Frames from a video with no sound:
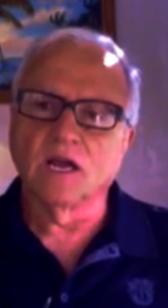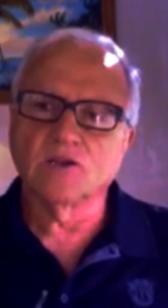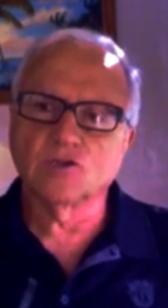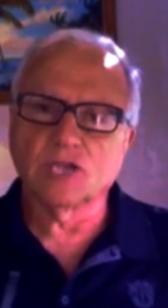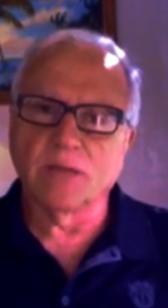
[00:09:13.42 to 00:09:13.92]

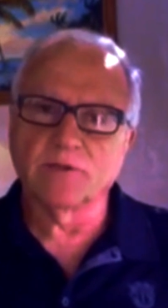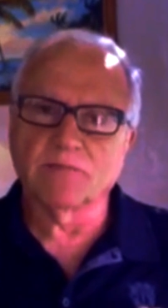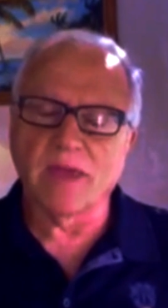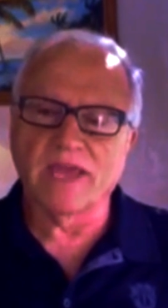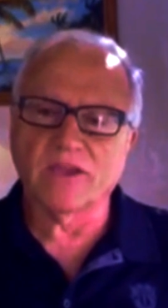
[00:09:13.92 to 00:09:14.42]
under
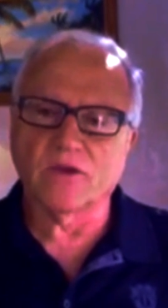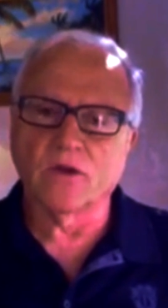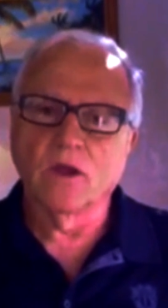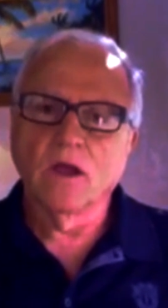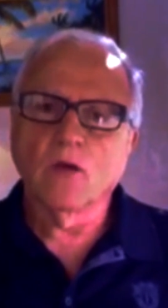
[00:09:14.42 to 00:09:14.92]
James
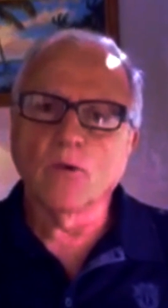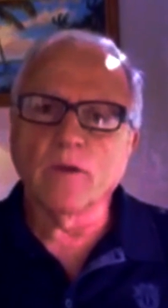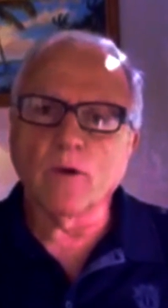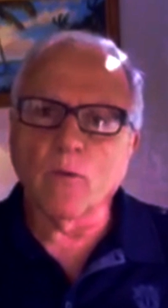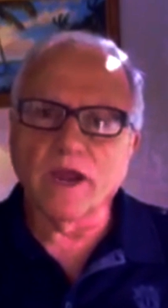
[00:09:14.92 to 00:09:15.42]
Baker, we
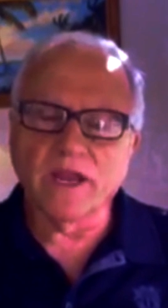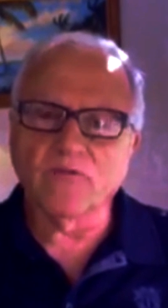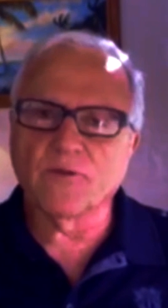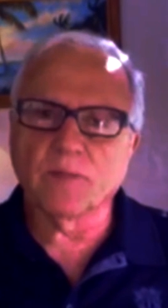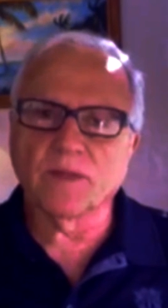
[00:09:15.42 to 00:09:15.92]
were waiting
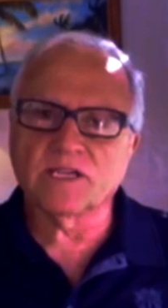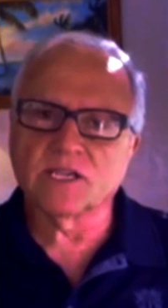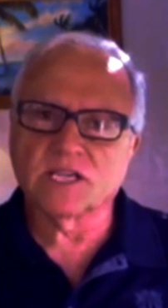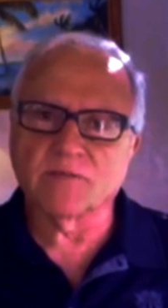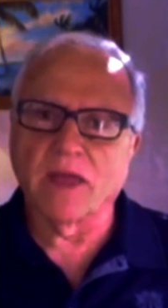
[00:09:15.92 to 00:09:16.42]
for the
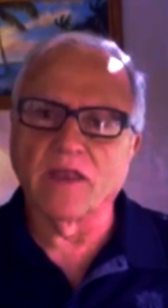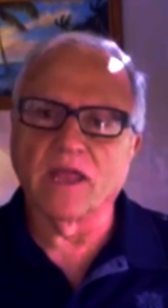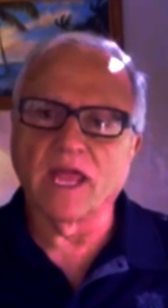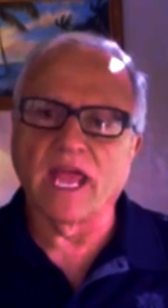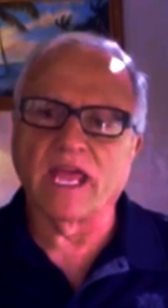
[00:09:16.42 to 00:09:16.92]
businessmen.
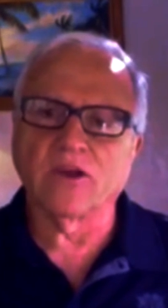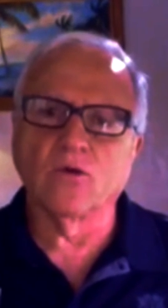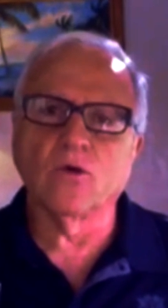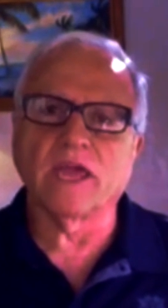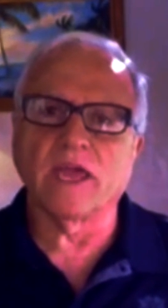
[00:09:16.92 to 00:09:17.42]
And
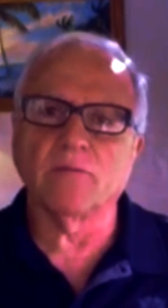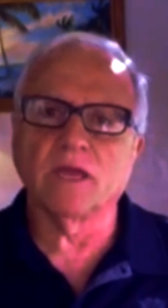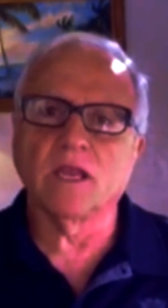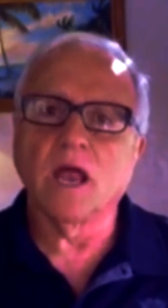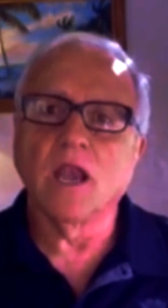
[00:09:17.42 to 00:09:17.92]
who came
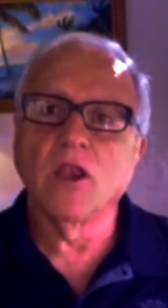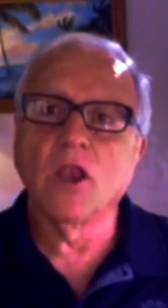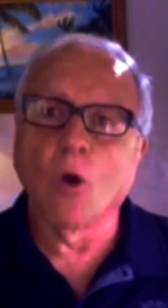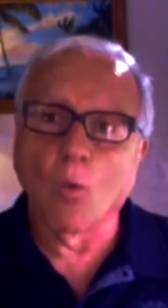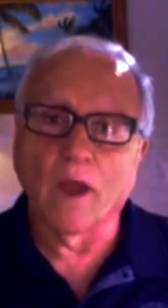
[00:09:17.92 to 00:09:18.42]
in?
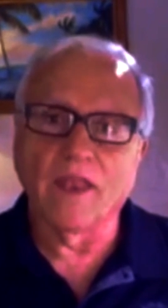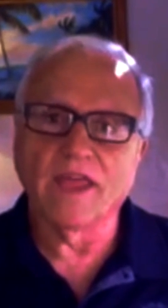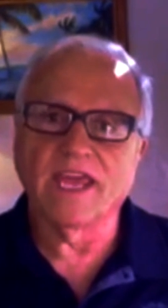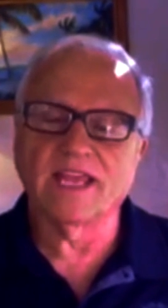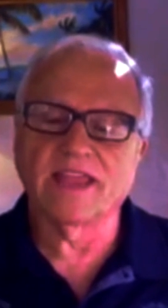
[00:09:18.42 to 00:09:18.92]
No one.
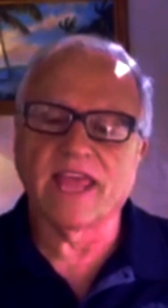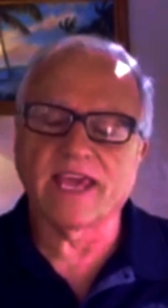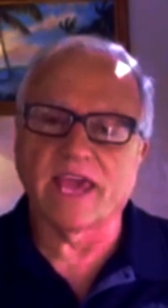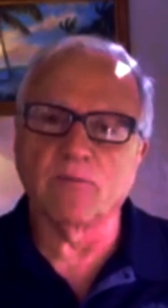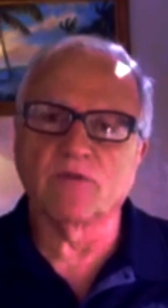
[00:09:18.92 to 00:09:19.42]
They
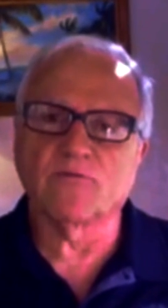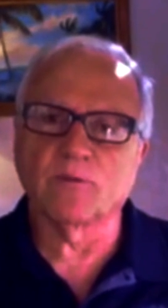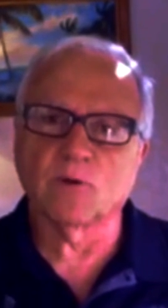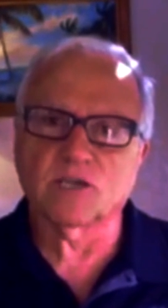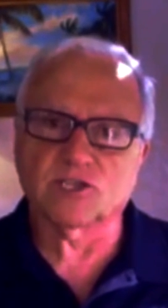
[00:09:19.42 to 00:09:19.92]
came in
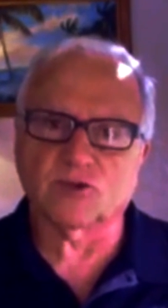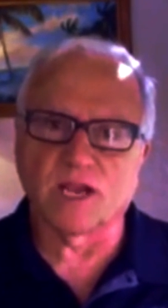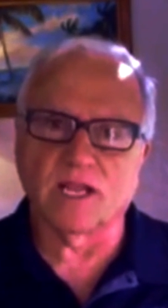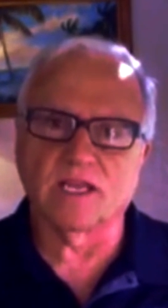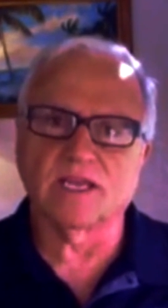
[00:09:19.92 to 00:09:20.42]
from
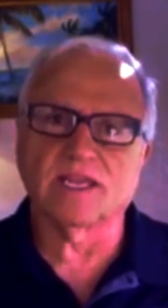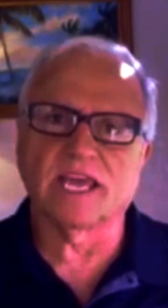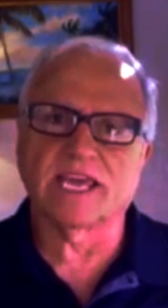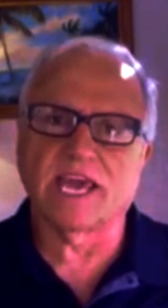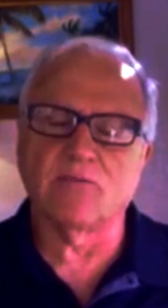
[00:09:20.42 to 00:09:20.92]
Australia.
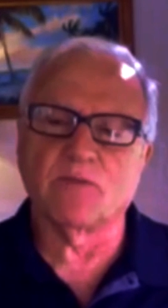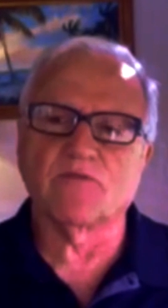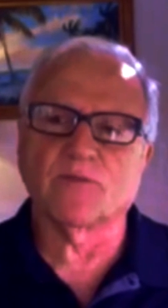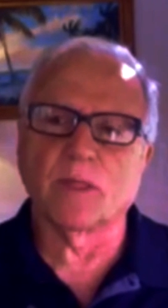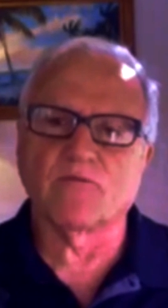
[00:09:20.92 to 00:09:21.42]
They came in
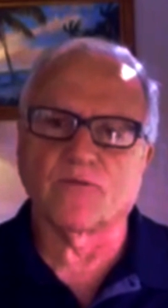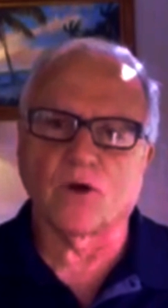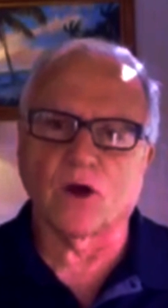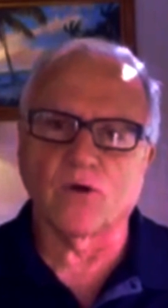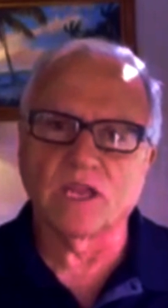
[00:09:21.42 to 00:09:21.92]
from the
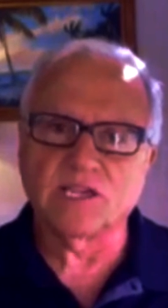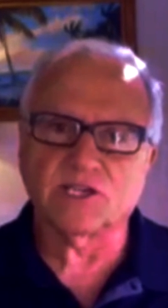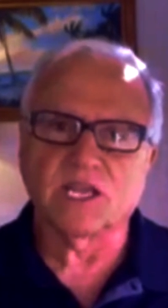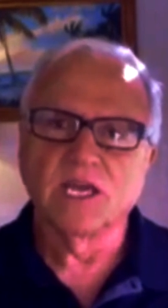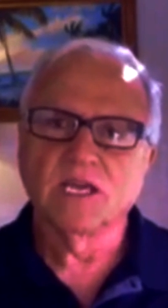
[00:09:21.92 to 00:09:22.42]
Far
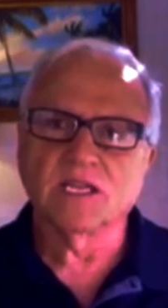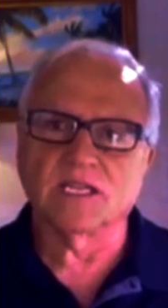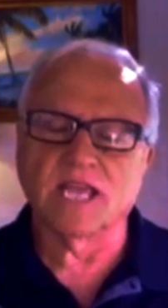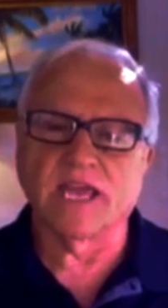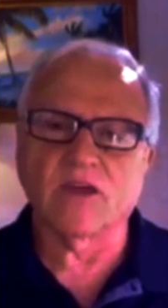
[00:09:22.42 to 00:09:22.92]
East
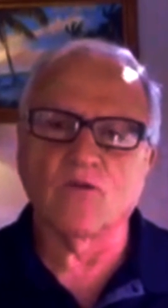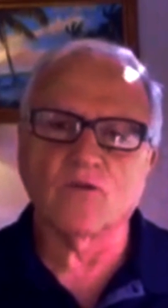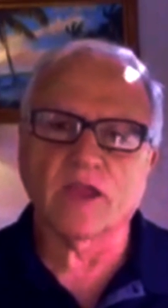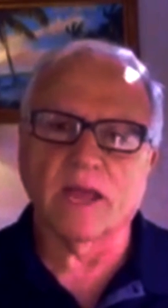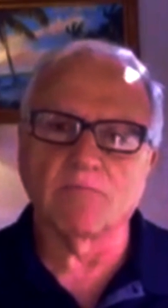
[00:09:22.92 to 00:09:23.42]
to take
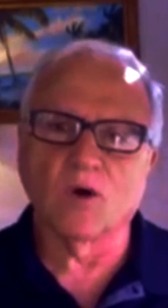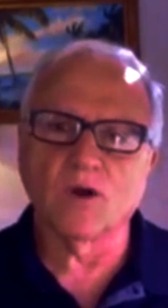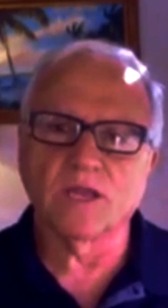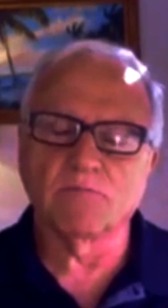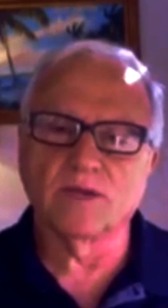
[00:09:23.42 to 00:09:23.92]
over
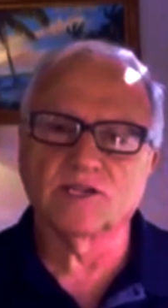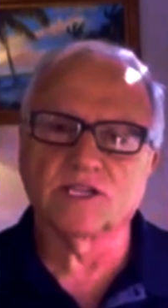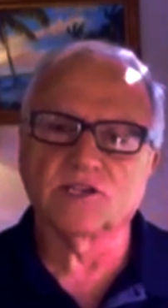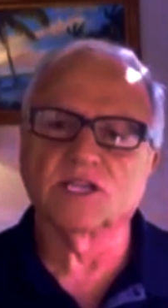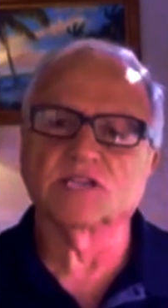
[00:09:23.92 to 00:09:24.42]
Cambodian
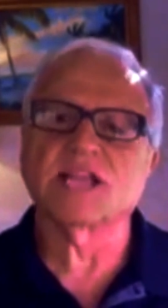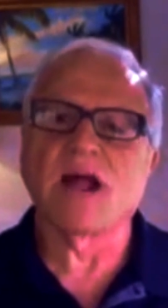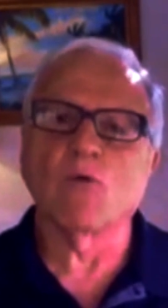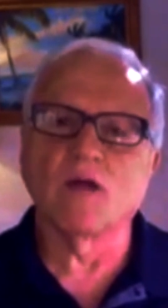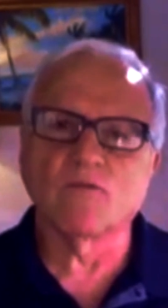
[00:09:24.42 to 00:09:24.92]
businesses.
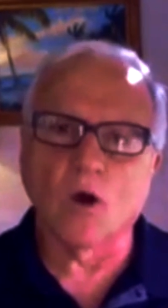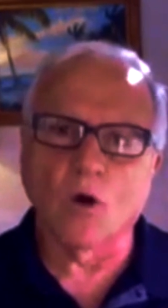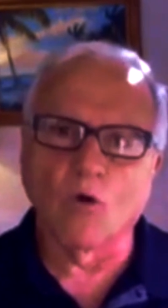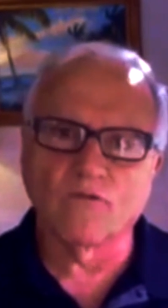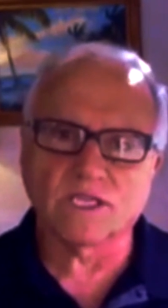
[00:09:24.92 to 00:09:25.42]
However,
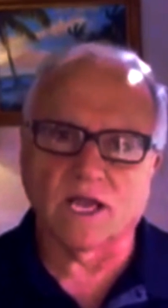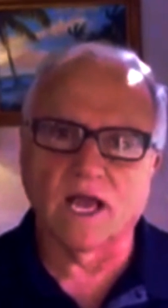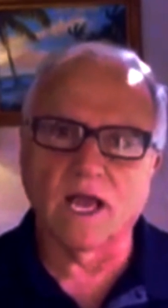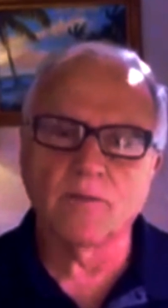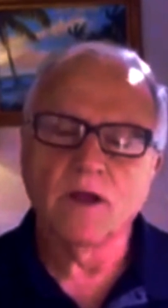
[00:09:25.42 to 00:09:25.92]
over
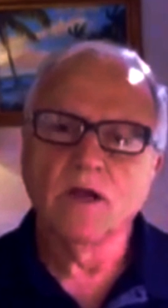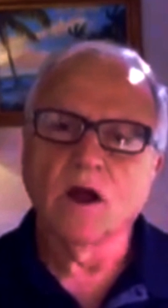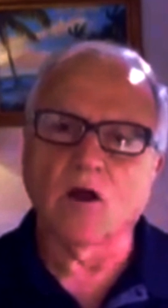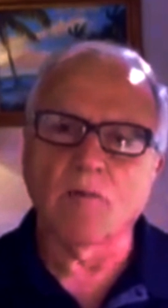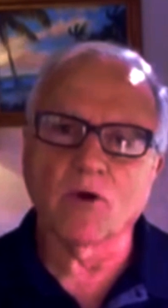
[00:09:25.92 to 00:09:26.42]
time,
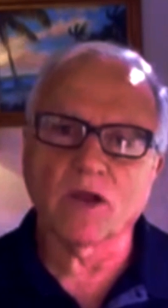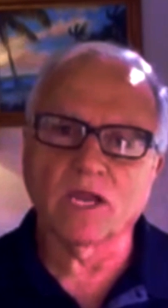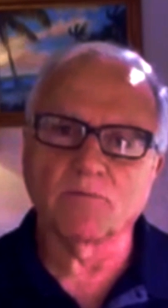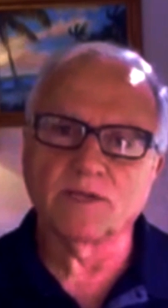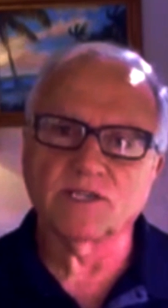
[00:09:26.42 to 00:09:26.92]
our
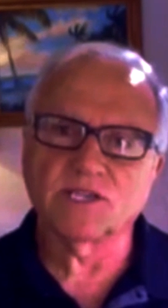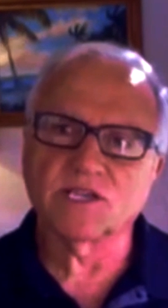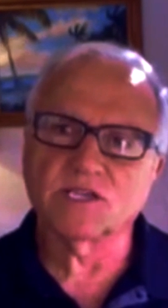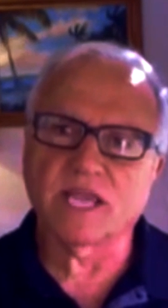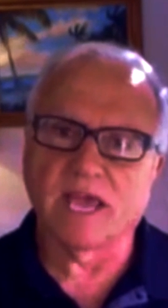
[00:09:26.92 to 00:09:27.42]
American
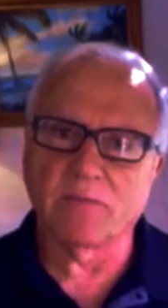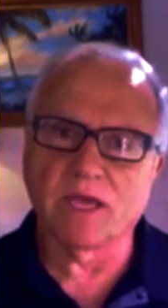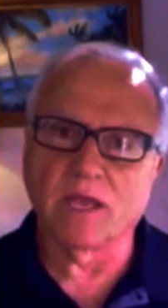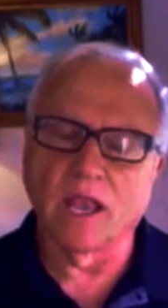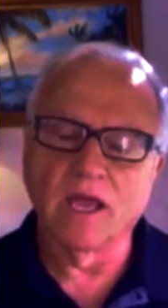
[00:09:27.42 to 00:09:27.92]
businesses came in.